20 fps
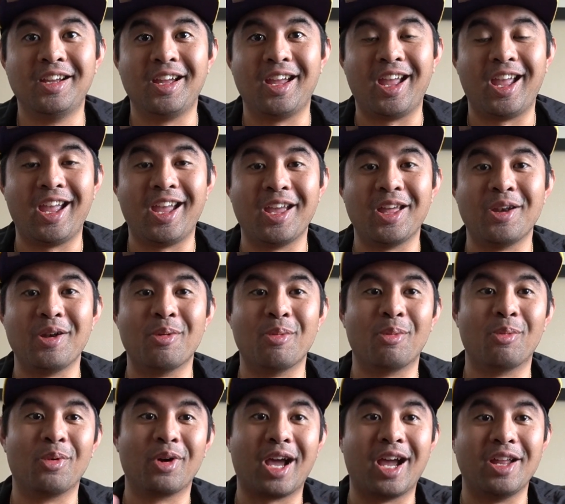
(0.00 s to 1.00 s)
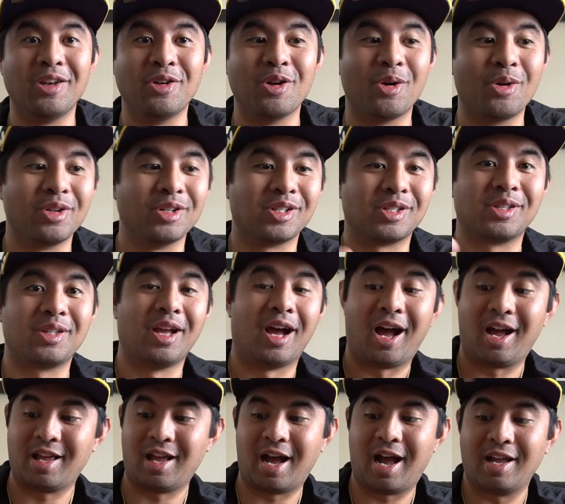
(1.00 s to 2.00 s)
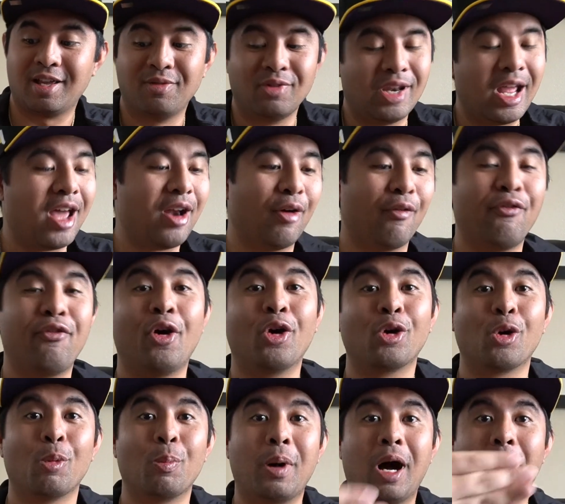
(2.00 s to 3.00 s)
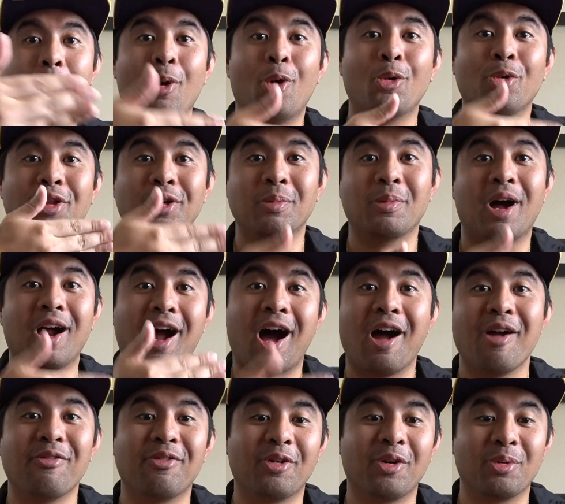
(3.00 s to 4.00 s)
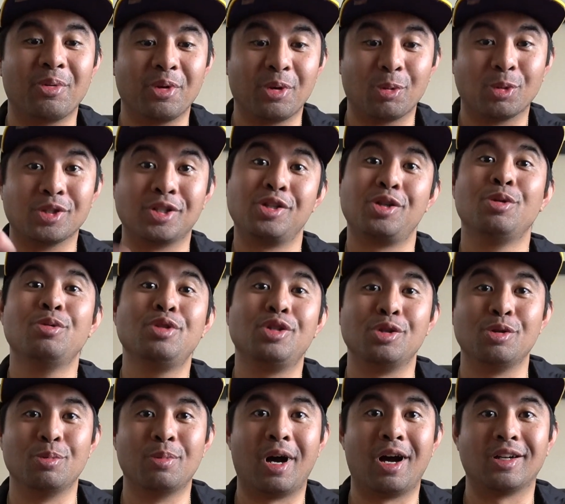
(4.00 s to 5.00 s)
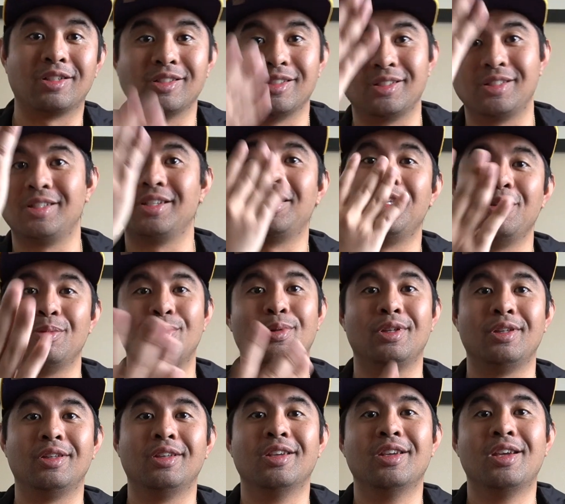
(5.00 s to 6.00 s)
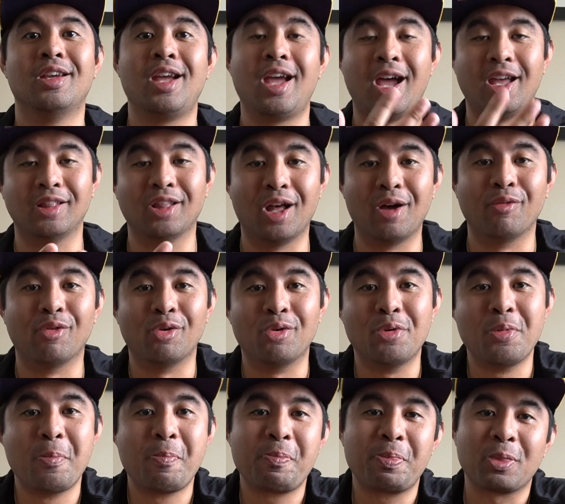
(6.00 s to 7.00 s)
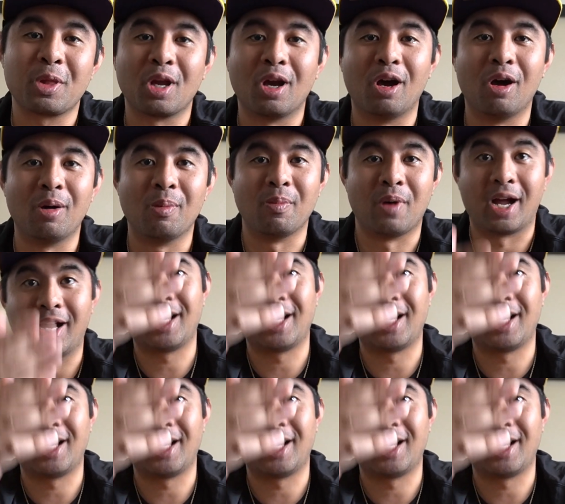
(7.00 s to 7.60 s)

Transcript: And what I had noticed, I even had a Funko Pop holding my iPhone. There was 2 shoeboxes to keep me head level. I